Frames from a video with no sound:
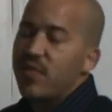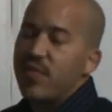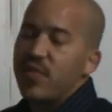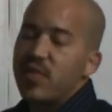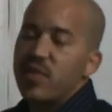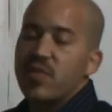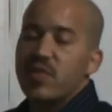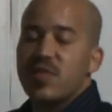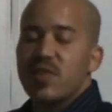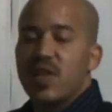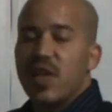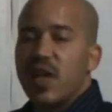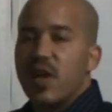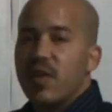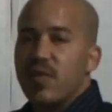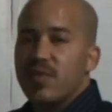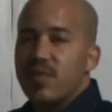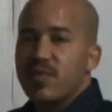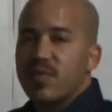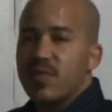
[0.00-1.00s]
for
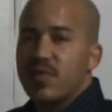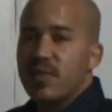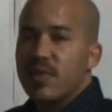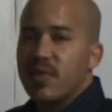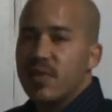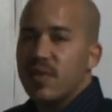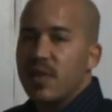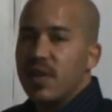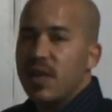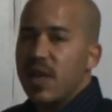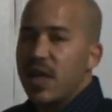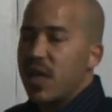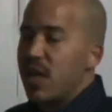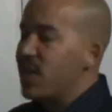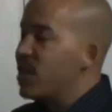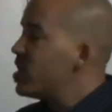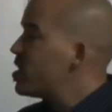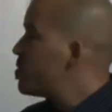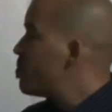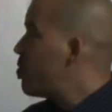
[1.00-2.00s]
yourselves.
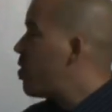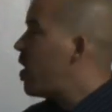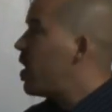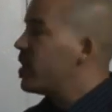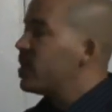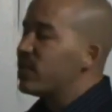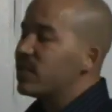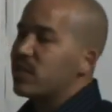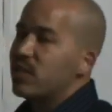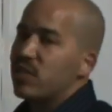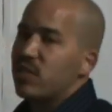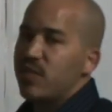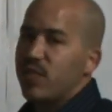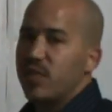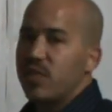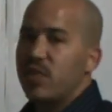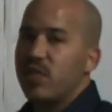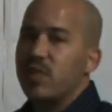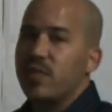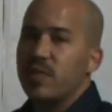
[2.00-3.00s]
And this product is for
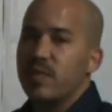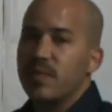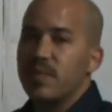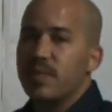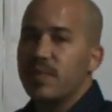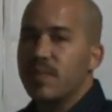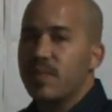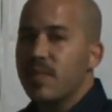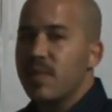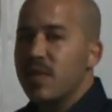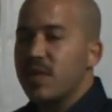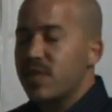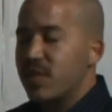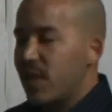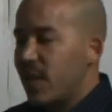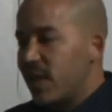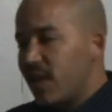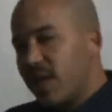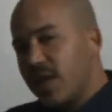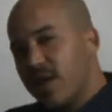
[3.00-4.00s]
you.
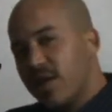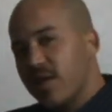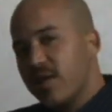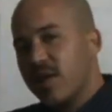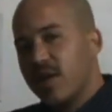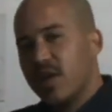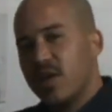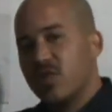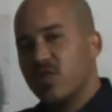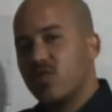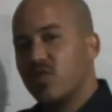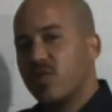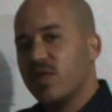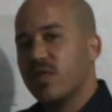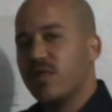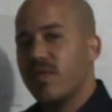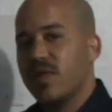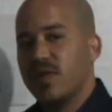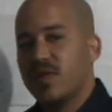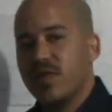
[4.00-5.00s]
Take care and enjoy
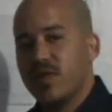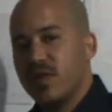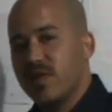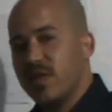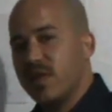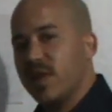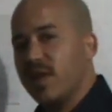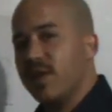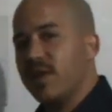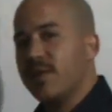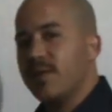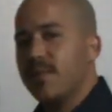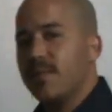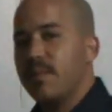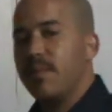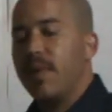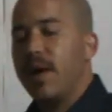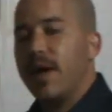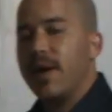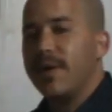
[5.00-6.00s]
the rest of your day.
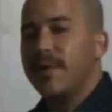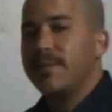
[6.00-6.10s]
Bye.